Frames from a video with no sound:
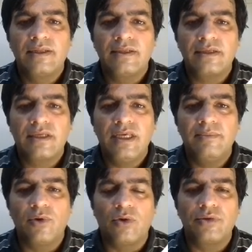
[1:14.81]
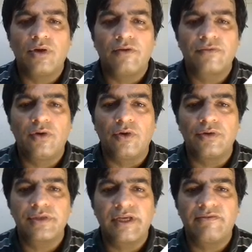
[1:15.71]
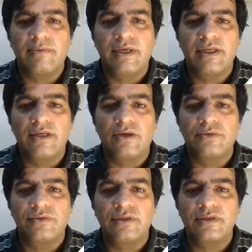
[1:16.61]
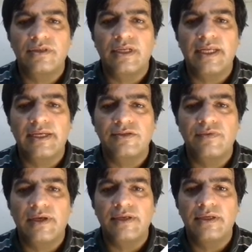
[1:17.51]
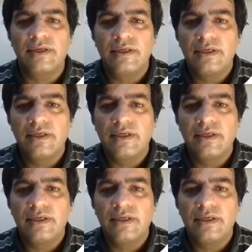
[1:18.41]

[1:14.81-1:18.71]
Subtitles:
Then keyboard, of course, everybody knows this is an English word.